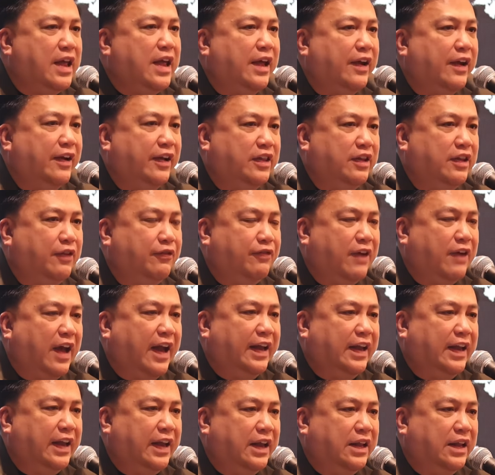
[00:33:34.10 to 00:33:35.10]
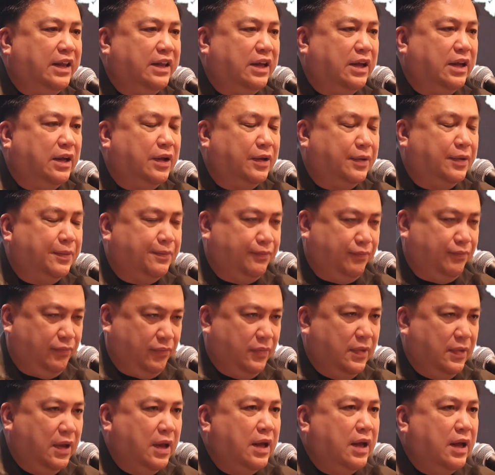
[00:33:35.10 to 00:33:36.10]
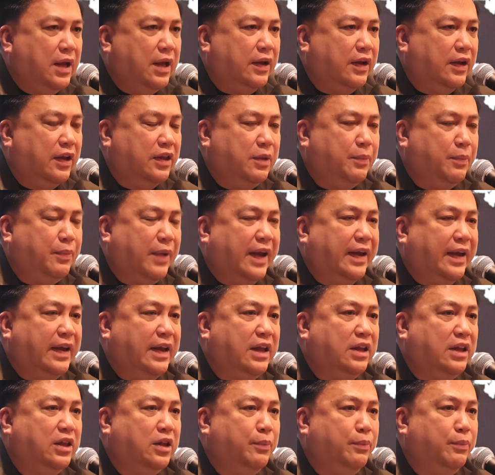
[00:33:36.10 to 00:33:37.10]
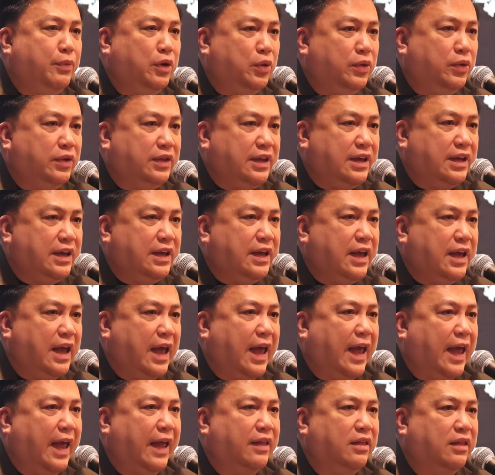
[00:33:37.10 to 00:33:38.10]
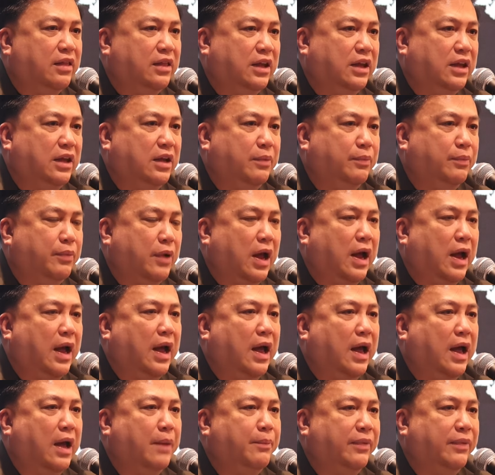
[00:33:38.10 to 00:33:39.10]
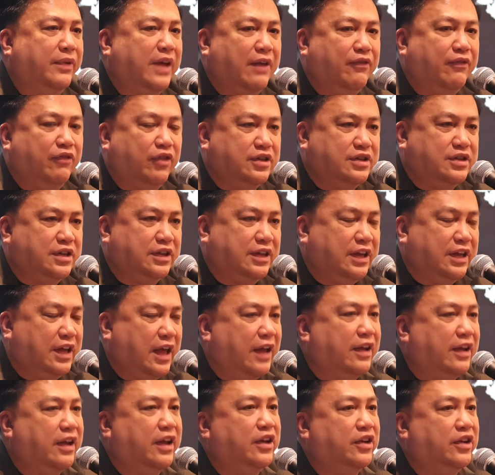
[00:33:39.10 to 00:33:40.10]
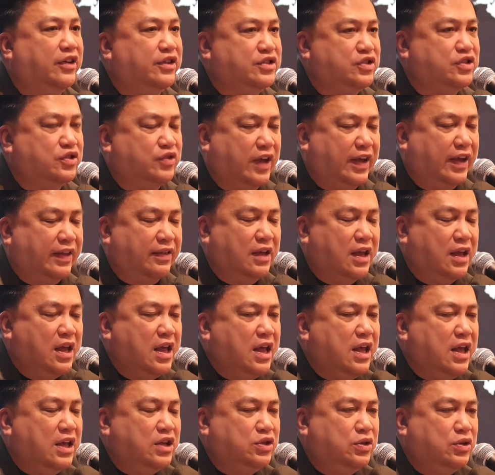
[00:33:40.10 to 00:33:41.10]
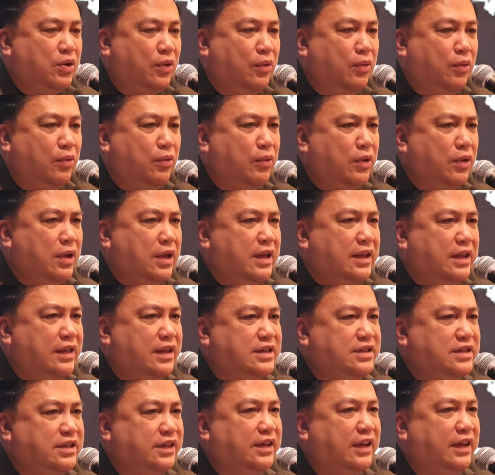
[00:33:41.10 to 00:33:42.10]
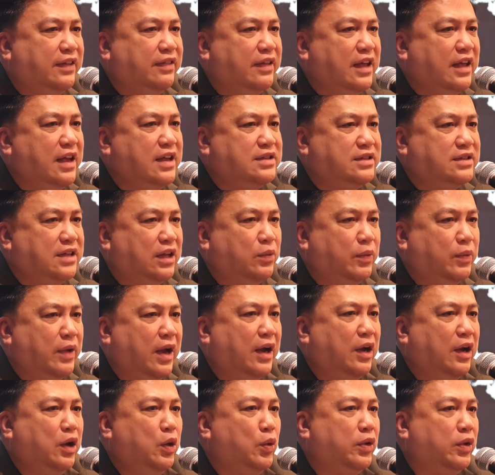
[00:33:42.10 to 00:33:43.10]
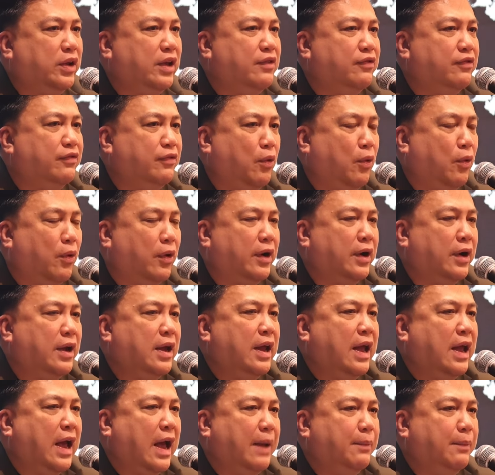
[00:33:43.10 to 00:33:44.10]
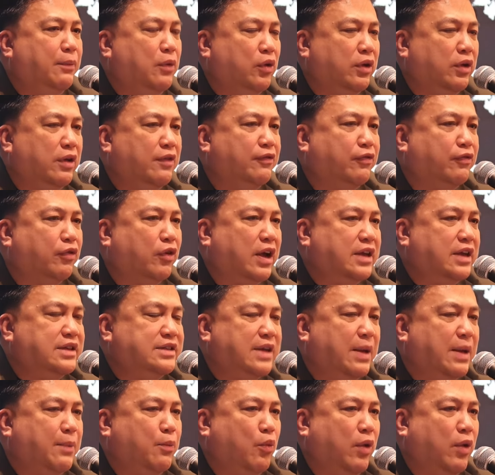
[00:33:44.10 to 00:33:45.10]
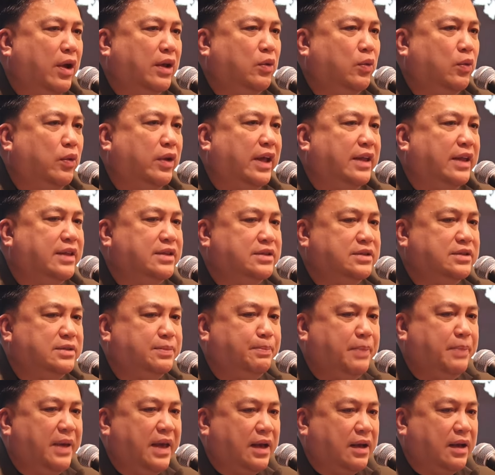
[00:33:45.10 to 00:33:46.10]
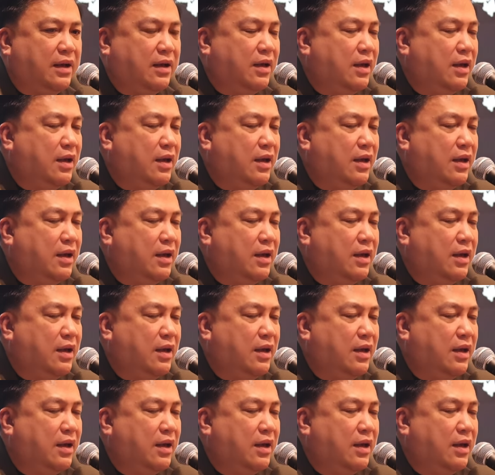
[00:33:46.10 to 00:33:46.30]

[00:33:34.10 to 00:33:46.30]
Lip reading: redefining the beauty and the diversity and inner strength. So these are the things that we are looking for. I'm looking for someone who can speak.